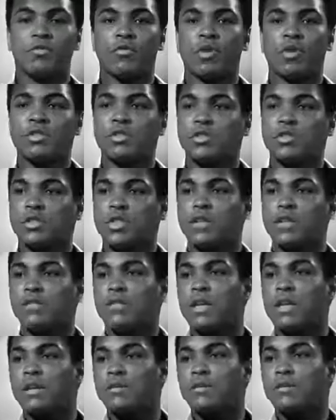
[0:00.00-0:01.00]
Russians
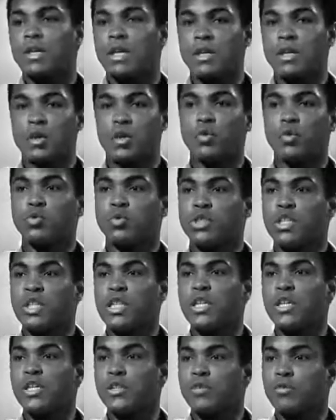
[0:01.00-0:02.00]
have names like
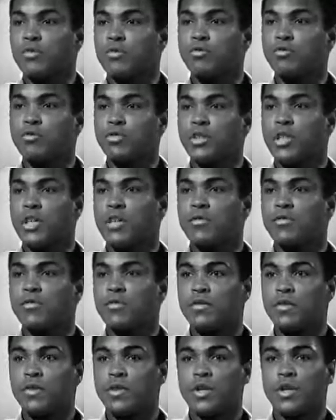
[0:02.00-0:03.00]
Kosygin or
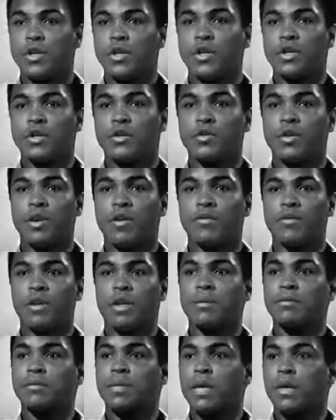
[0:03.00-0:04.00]
Khrushchev. You have
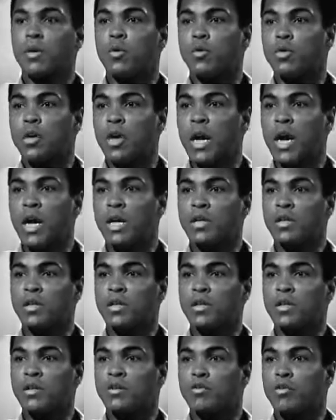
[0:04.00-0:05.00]
names like
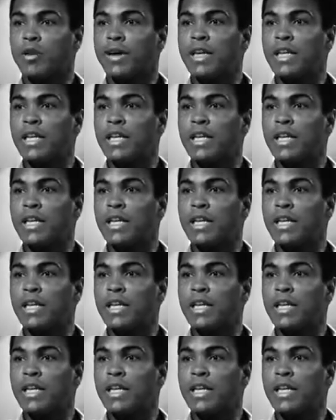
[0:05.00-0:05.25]
O'Connor or